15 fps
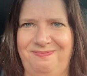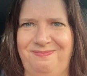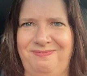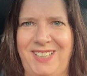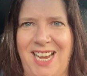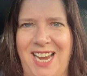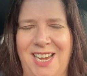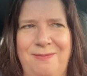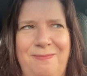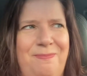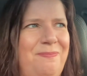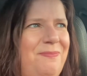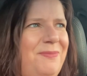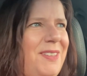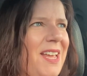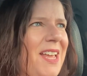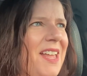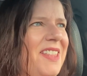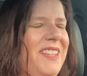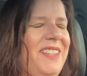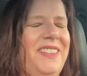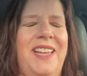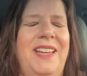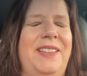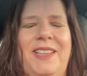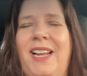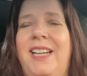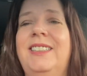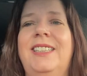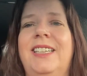Yeah.
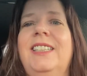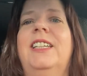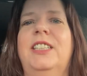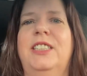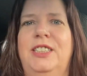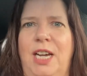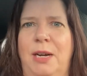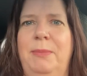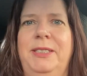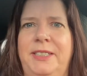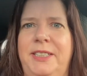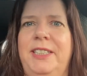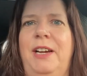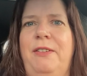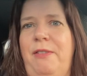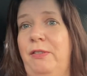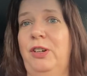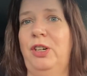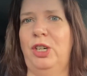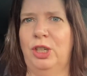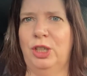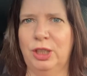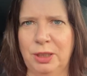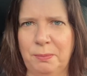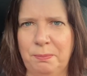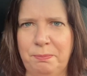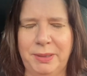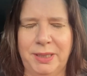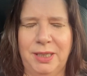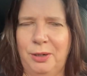That's like the dumbest thing I've ever heard.
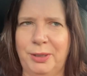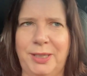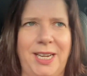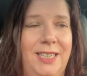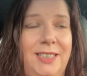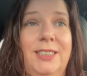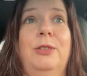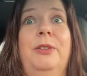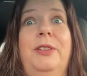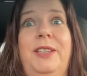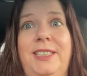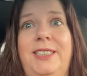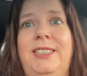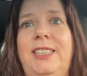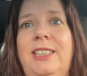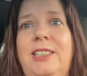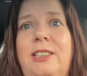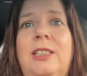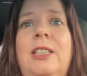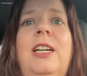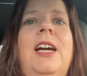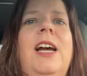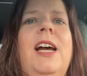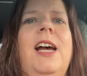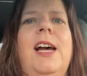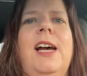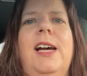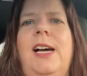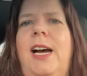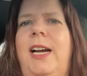But okay, so this year
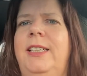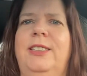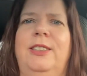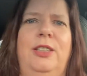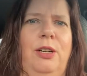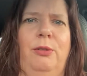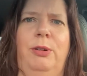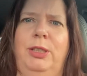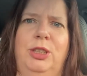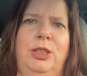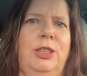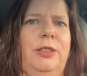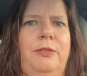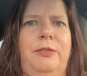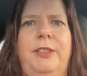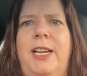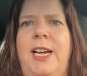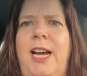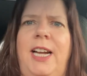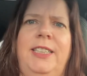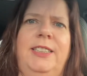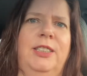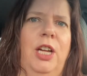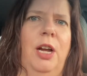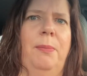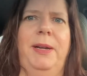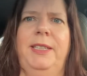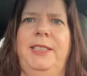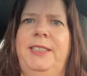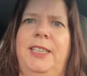I did not register for that. I did not
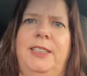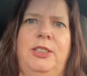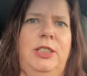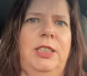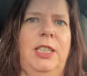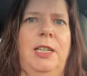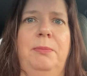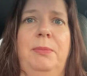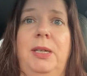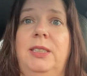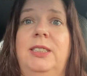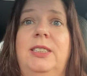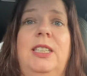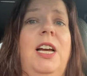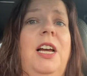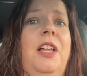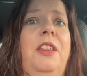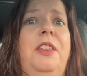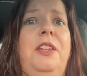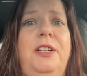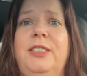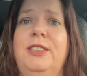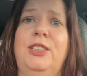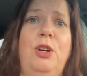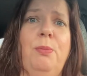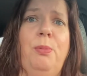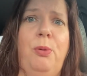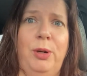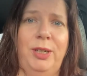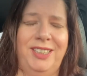pay the extra $10. There's no
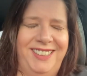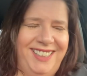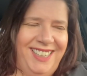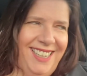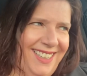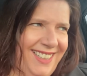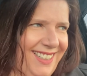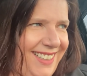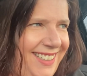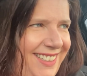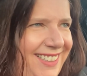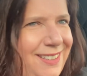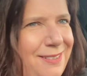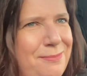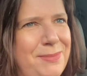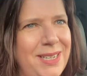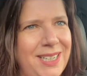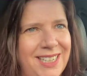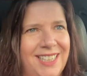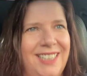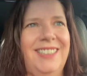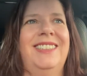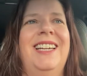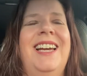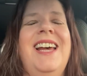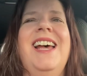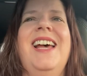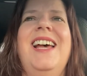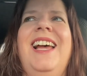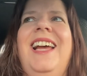point because
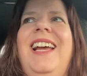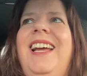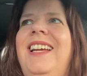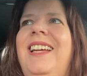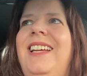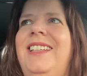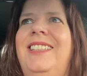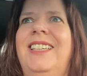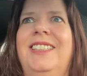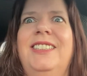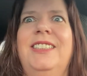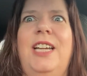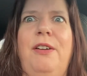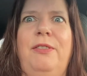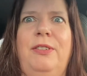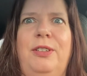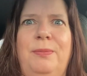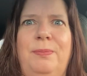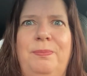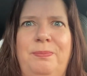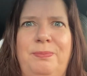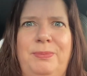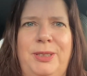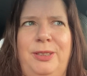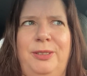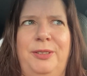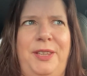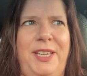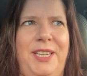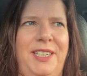it doesn't cover
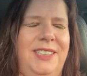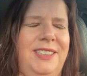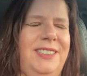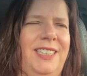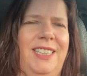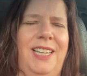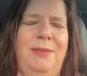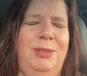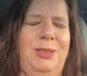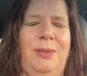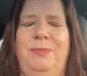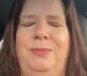certain things, and